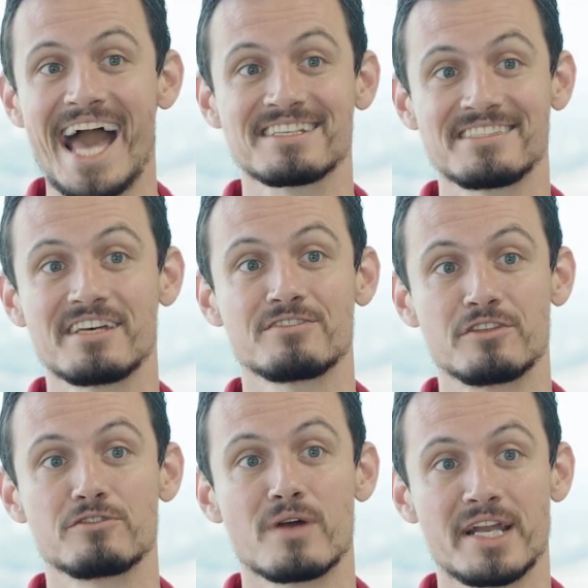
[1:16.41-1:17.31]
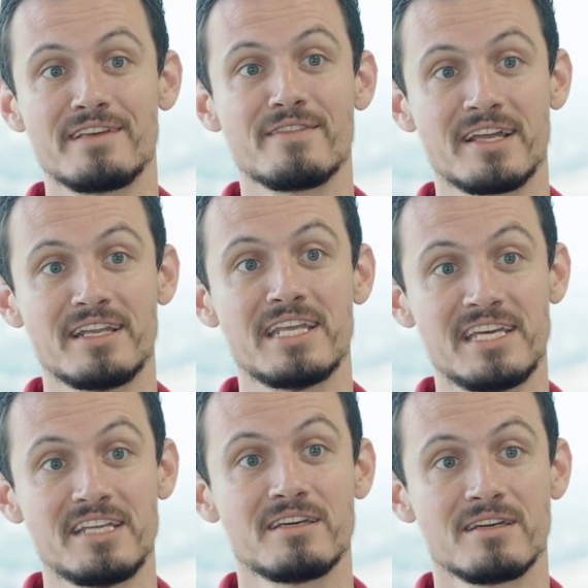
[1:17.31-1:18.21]
access the training they
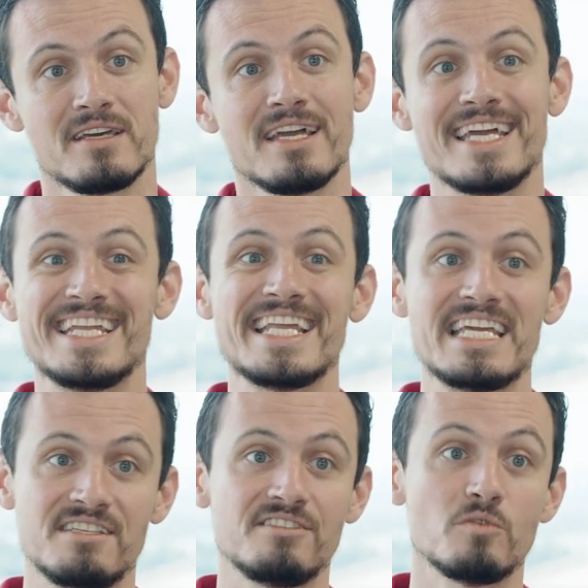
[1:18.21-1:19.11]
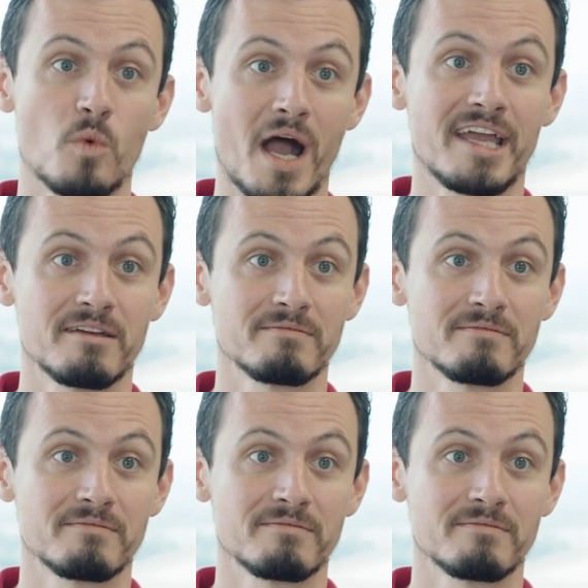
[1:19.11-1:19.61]
need in an easy way.